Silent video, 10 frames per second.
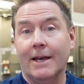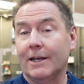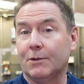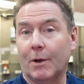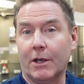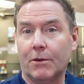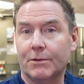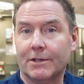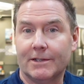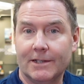It's what you
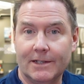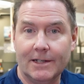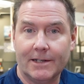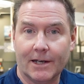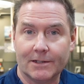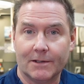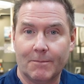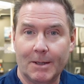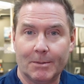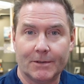use to see details in
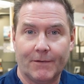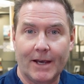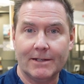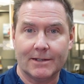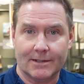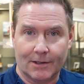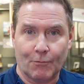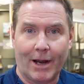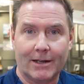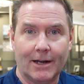people's faces and
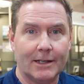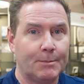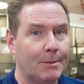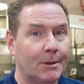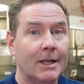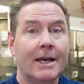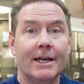recognize people.